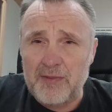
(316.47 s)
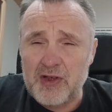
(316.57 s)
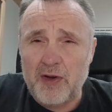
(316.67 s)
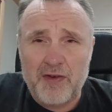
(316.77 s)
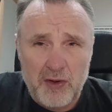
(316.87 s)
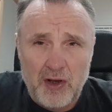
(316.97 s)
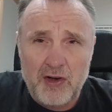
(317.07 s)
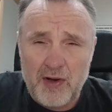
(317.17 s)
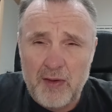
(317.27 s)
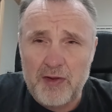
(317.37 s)
So if you don't
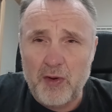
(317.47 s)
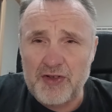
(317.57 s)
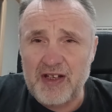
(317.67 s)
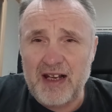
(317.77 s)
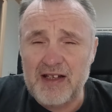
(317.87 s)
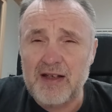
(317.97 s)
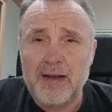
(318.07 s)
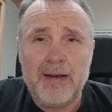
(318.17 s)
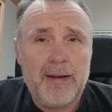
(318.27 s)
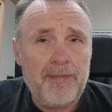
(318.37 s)
agree with what's in it,
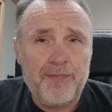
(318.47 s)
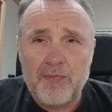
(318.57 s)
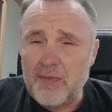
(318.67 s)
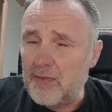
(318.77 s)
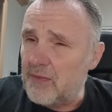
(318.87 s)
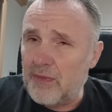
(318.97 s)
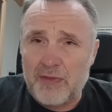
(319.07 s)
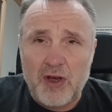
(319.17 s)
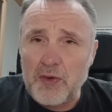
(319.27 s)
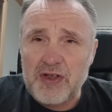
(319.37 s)

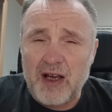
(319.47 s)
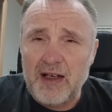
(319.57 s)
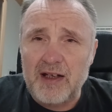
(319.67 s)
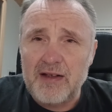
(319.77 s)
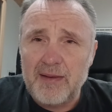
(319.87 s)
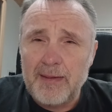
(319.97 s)
don't sign it.